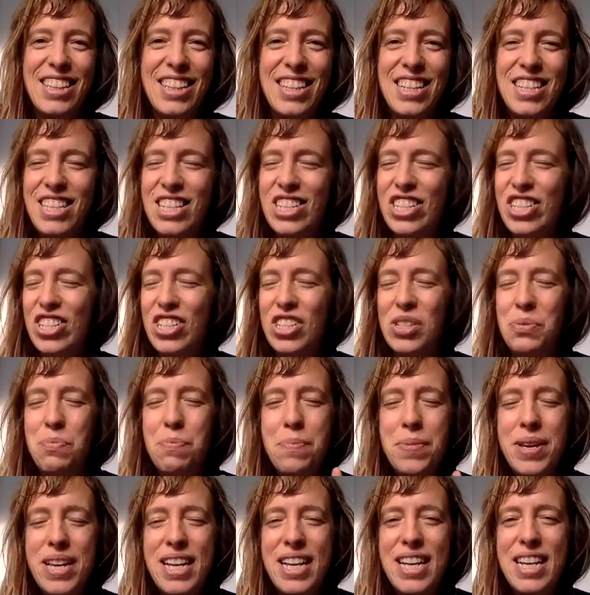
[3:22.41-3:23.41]
This is just
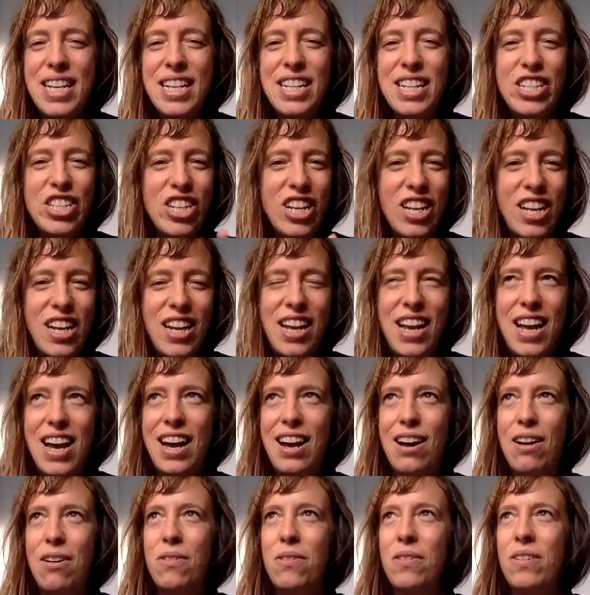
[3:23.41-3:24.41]
me chilling
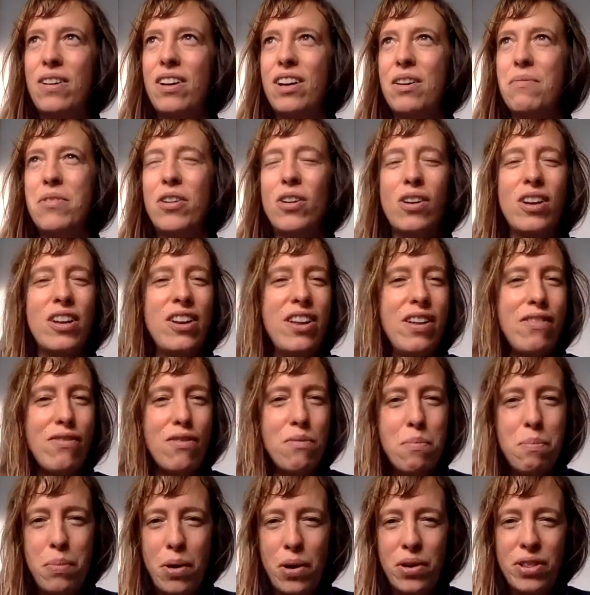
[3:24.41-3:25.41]
out. I'm not going to
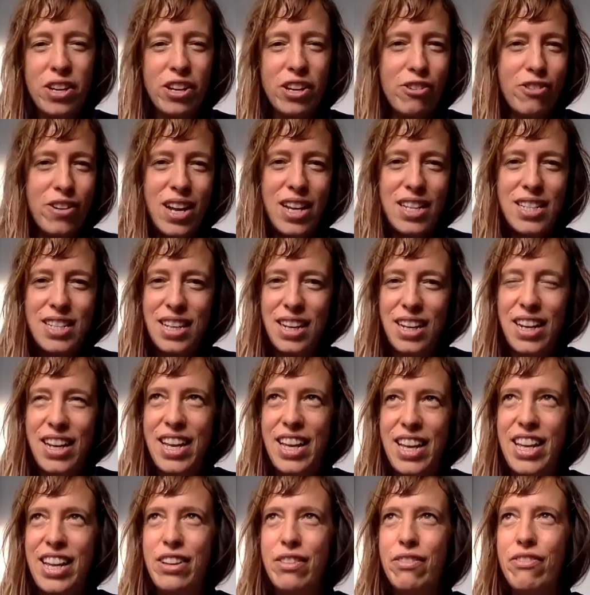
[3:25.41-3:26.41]
even bother creating
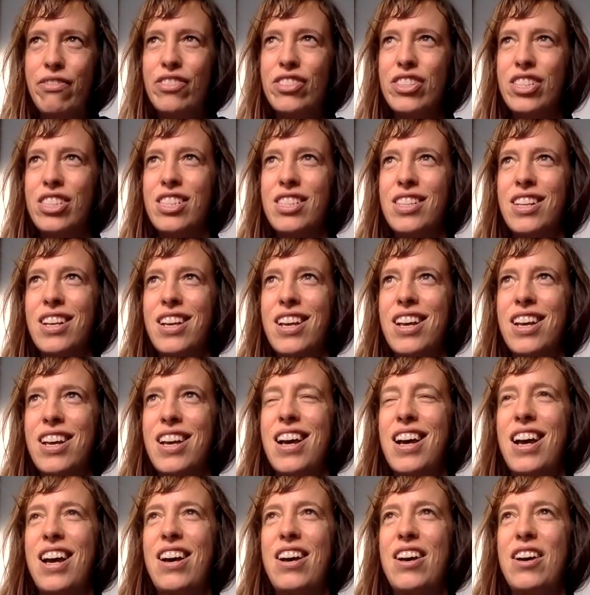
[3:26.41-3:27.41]
leaves.
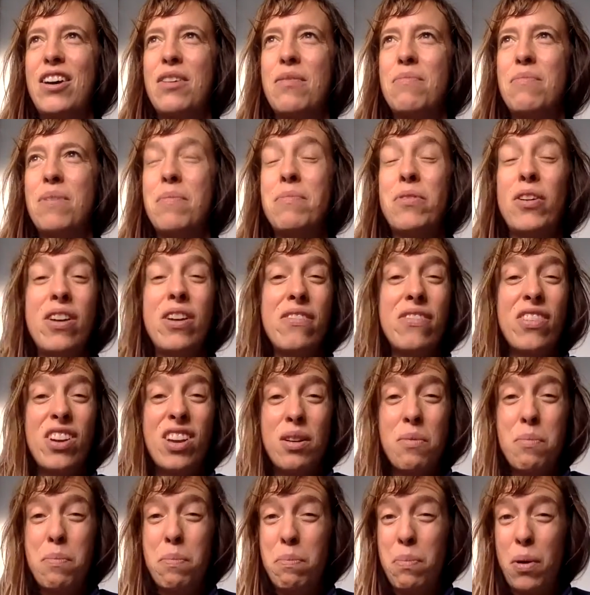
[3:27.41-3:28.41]
I'm not even
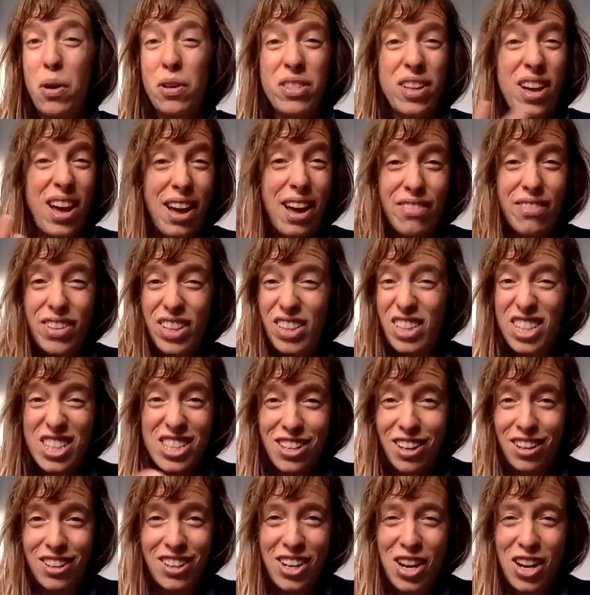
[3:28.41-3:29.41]
going to bother having the
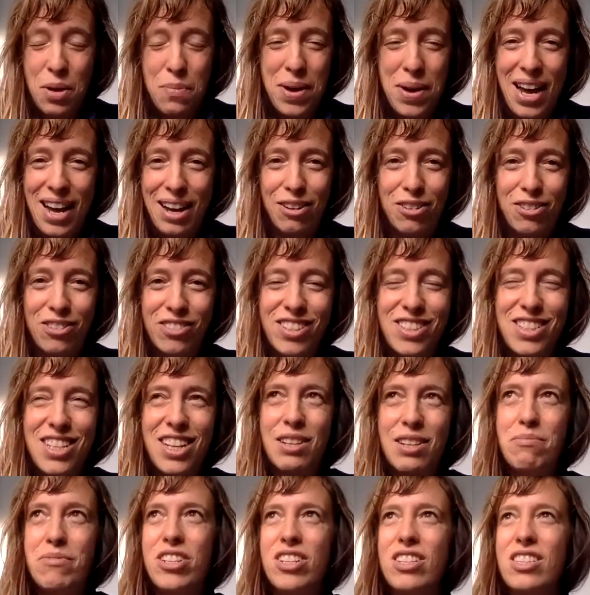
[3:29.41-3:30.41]
sun come out.
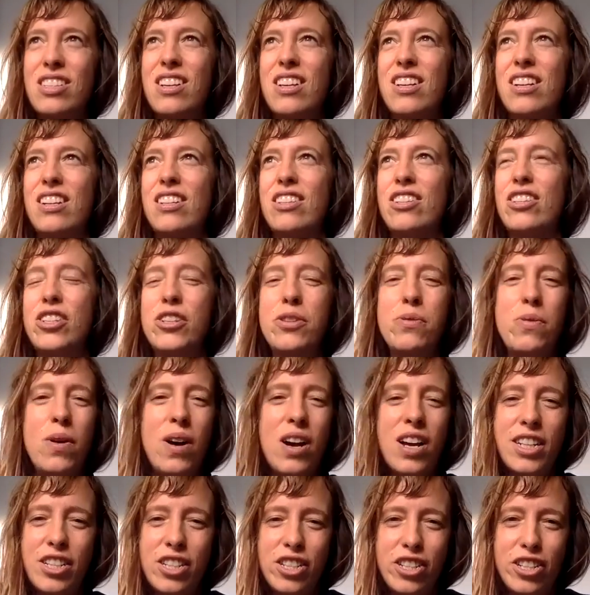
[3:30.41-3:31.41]
I'm just going to do what
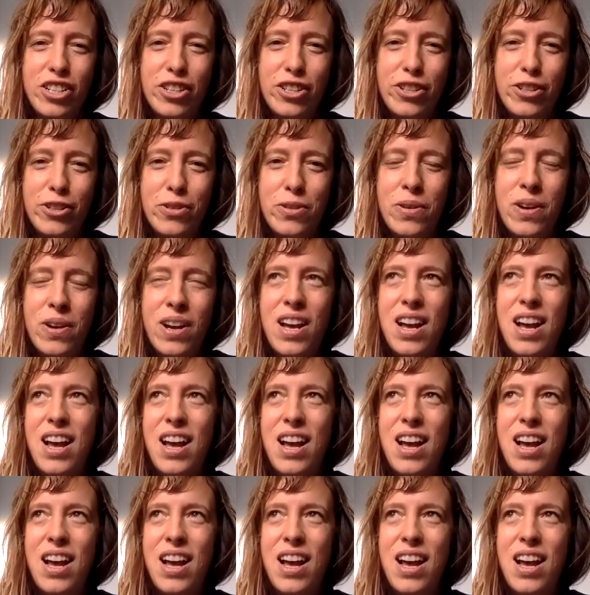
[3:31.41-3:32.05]
I do.